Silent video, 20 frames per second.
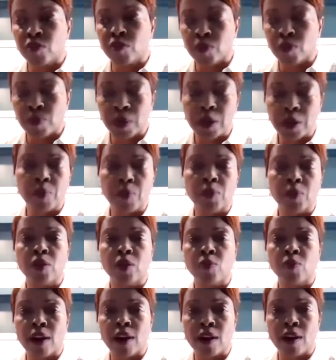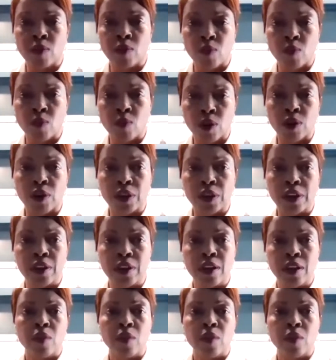for people around work.